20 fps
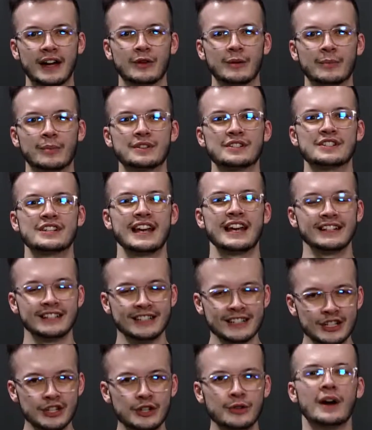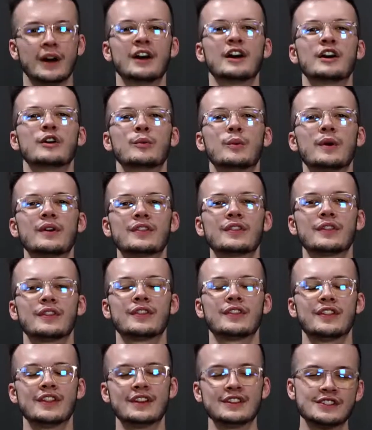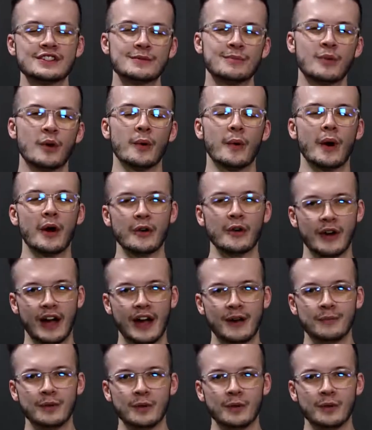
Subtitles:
representing you with this program,